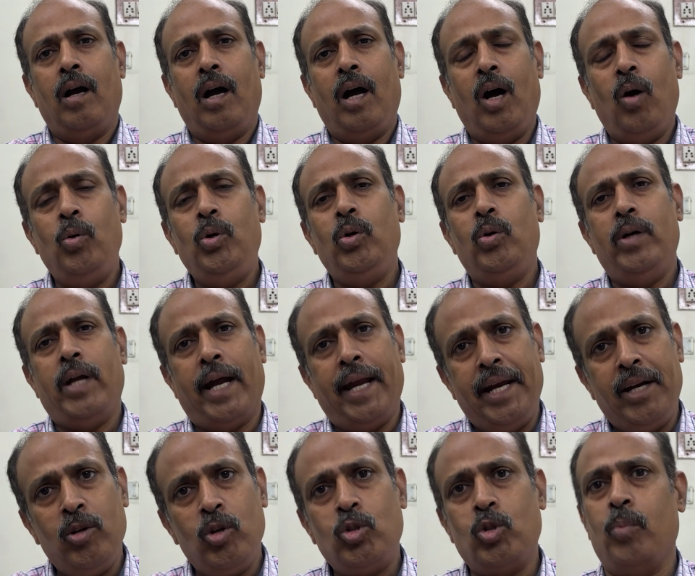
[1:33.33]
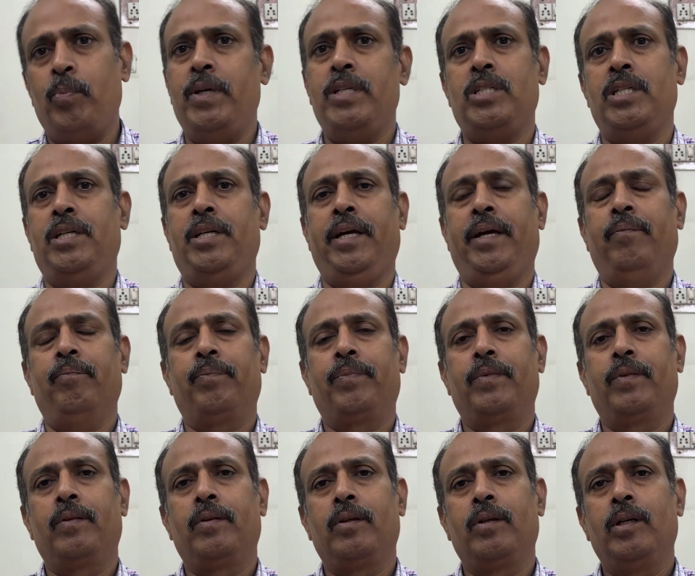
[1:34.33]
How to diagnose obesity?
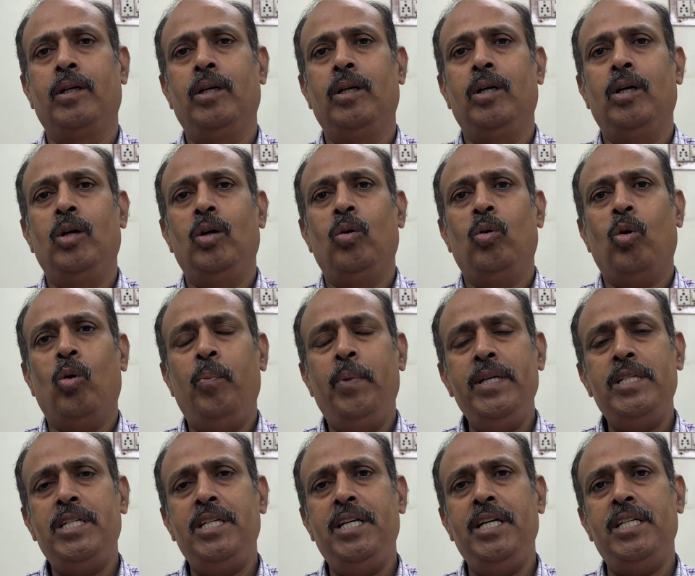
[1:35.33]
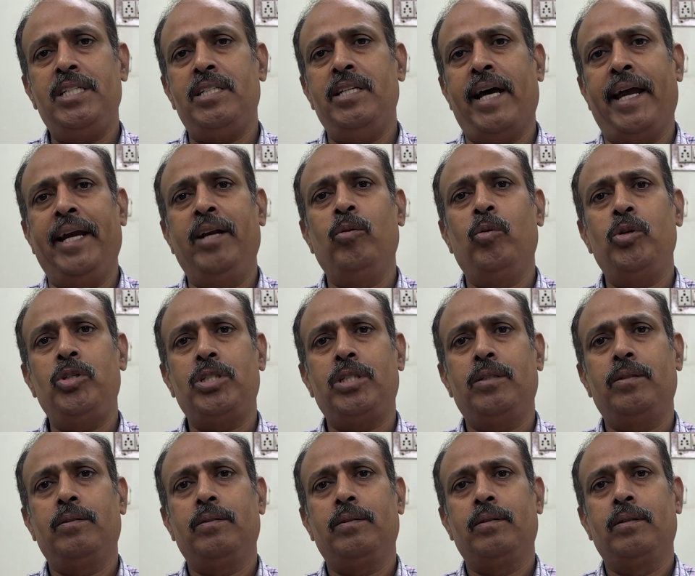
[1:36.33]
Obesity is diagnosed
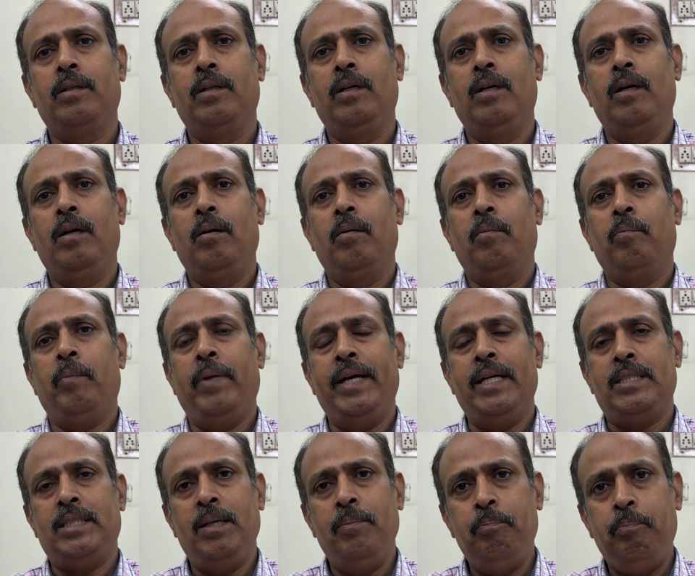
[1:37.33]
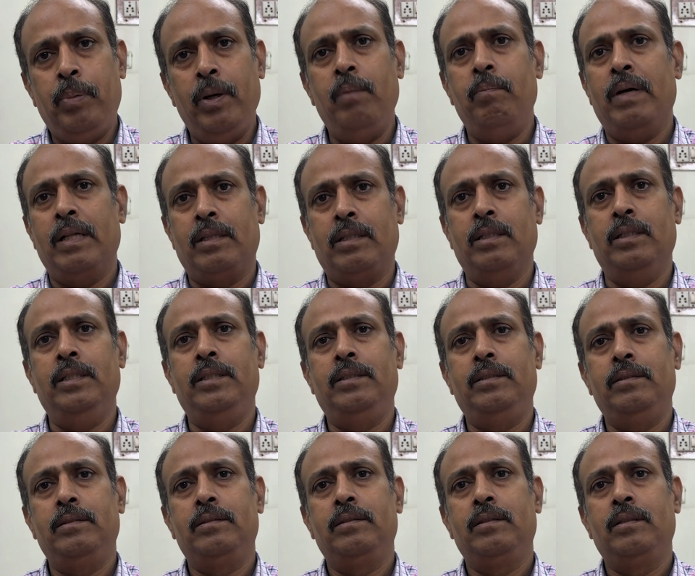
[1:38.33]
by a simple method
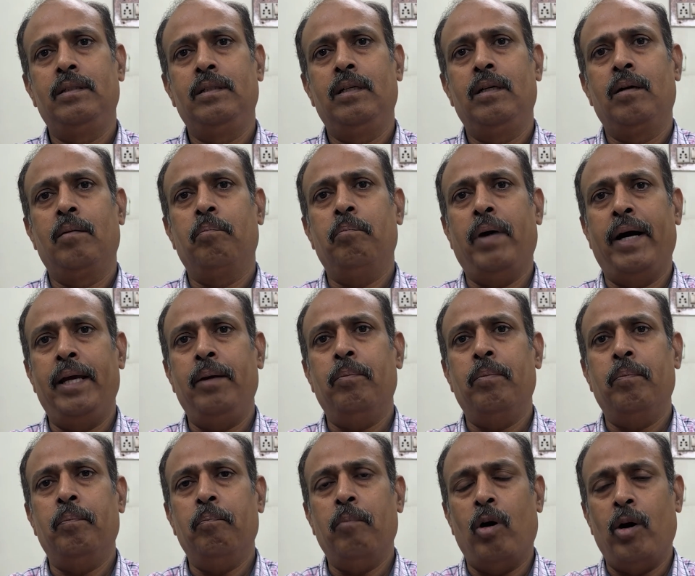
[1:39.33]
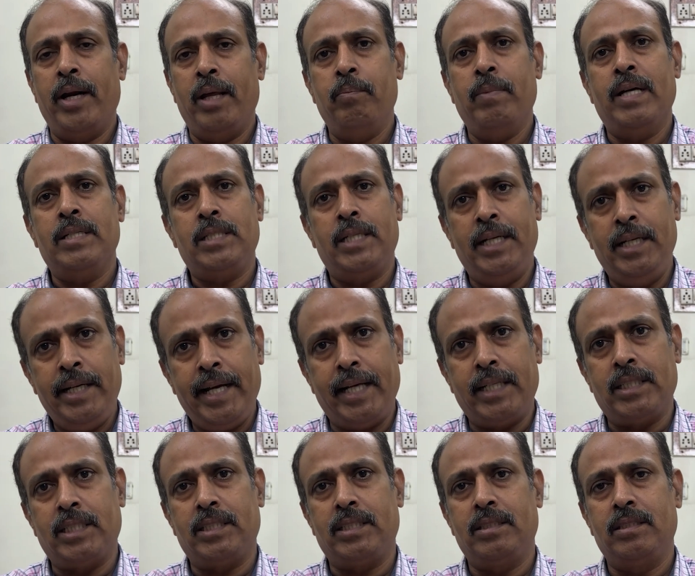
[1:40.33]
by body mass
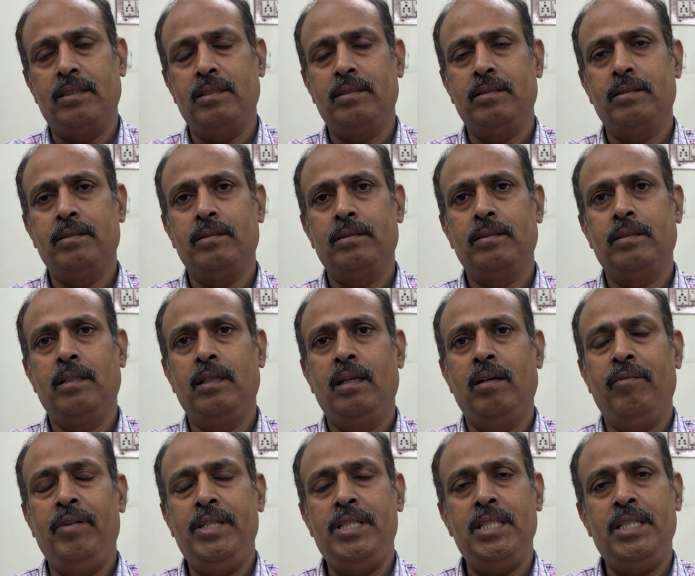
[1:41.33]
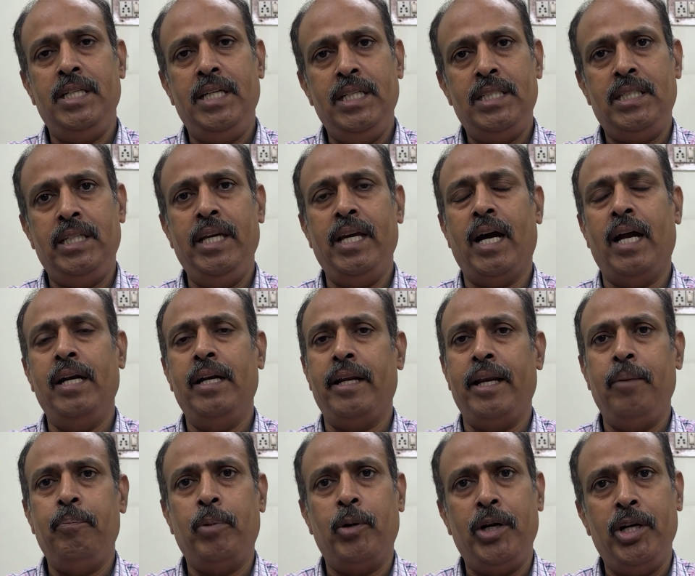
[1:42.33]
index, which is easy and
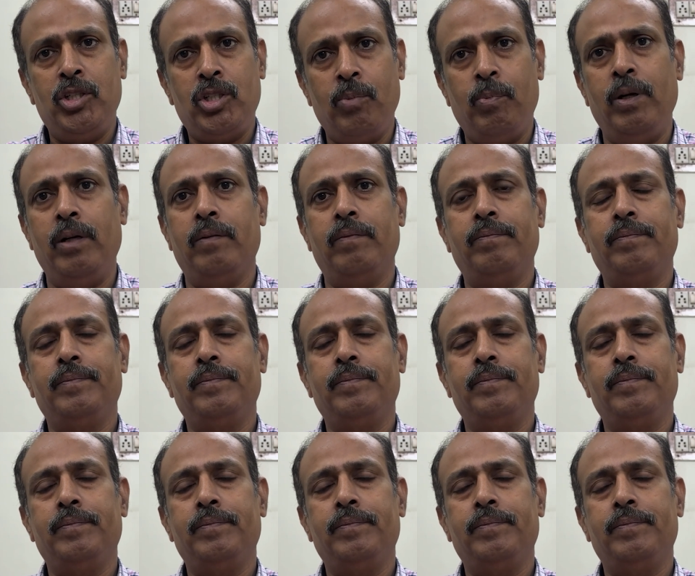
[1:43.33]
reproducible.